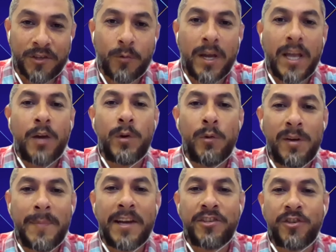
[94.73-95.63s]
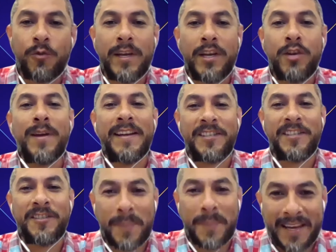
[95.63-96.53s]
So we want to make sure we create a
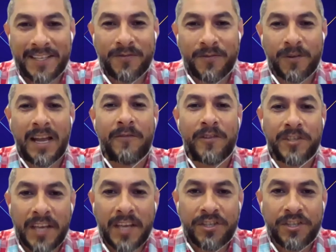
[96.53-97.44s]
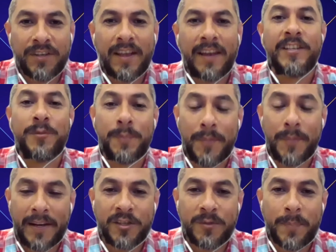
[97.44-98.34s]
space for conversation
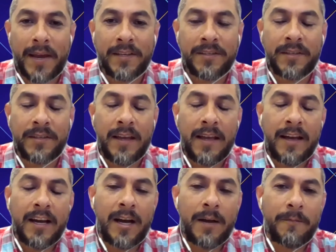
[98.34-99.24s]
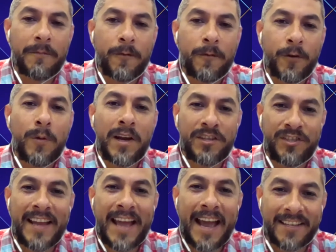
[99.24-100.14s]
and a space for
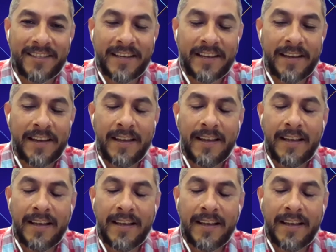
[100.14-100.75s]
question asking.